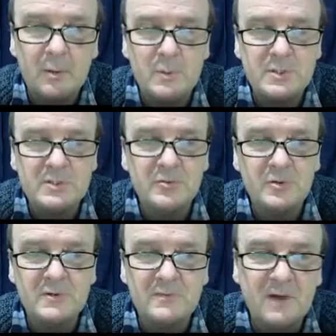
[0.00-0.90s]
which is the
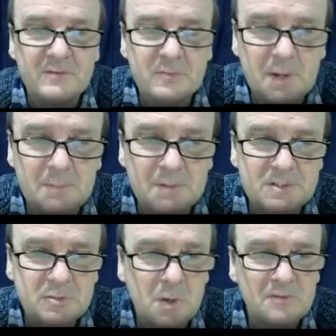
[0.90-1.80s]
root of 5 squared plus
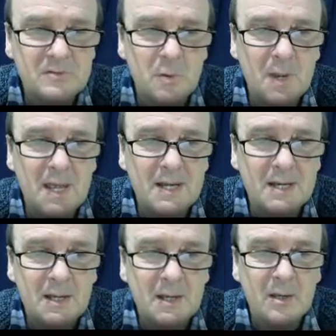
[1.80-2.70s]
12 squared,
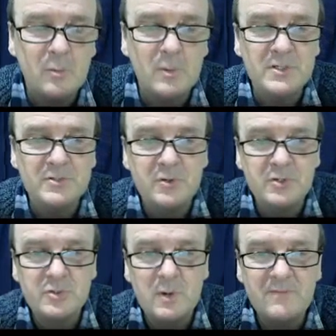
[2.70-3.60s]
which is
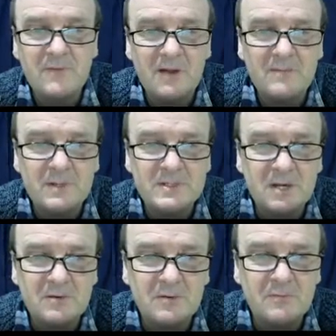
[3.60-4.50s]
root 25 plus
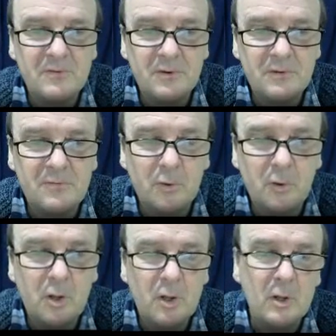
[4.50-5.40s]

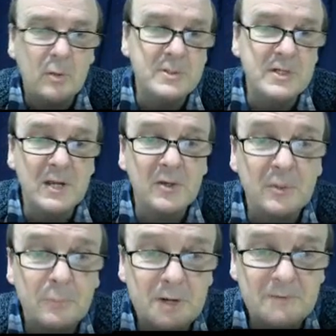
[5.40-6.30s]
144, which, like on
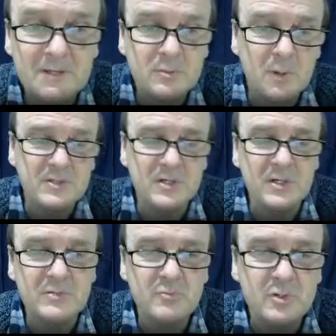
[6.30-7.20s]
the previous question,
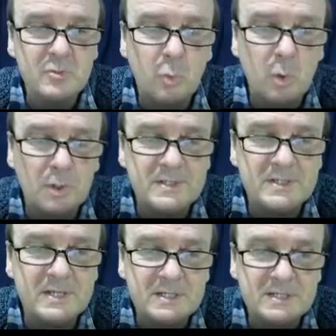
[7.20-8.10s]
is root
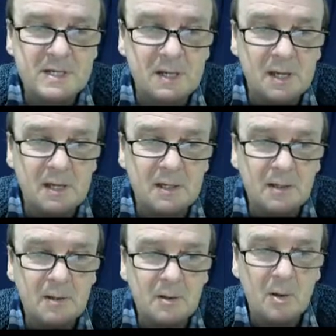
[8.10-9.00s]
169,
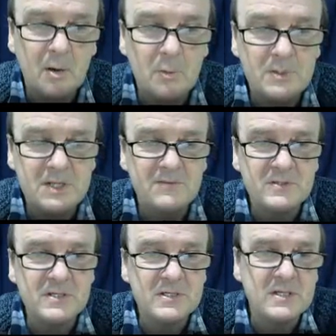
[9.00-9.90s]
which
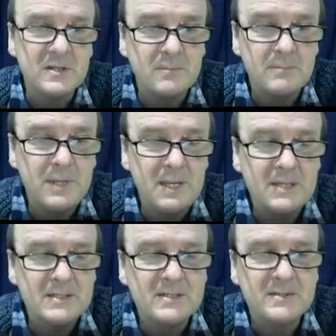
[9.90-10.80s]
gives us that b
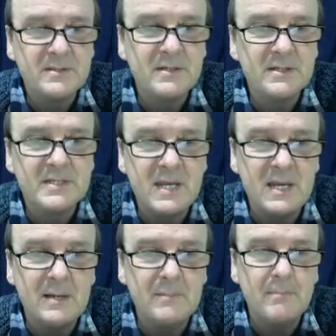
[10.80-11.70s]
is
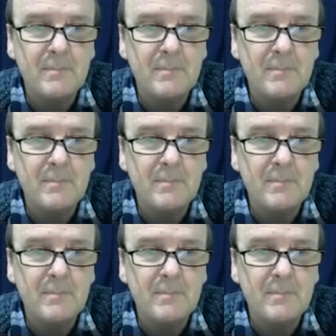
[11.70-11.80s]
13.